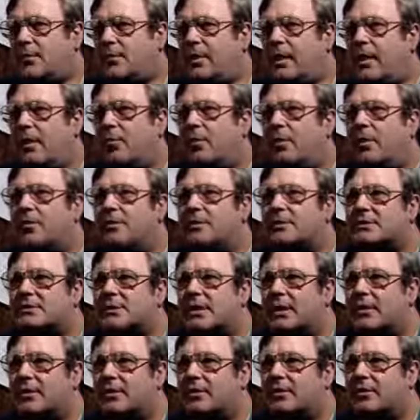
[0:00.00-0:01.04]
we would
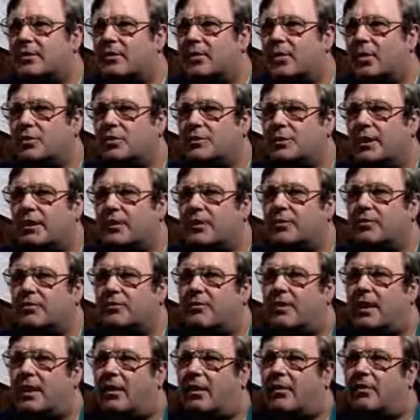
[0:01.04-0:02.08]
say that the progenitor
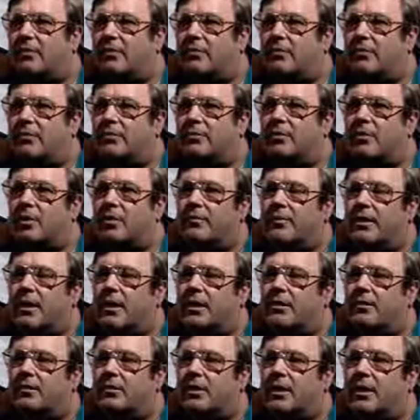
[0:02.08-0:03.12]
virus was bovine
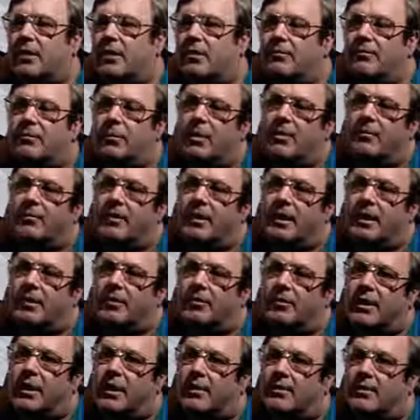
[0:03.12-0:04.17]

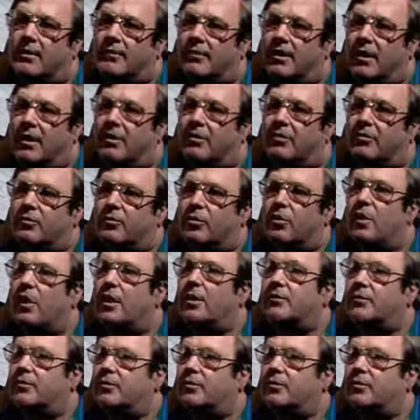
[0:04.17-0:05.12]
leukemia virus crossed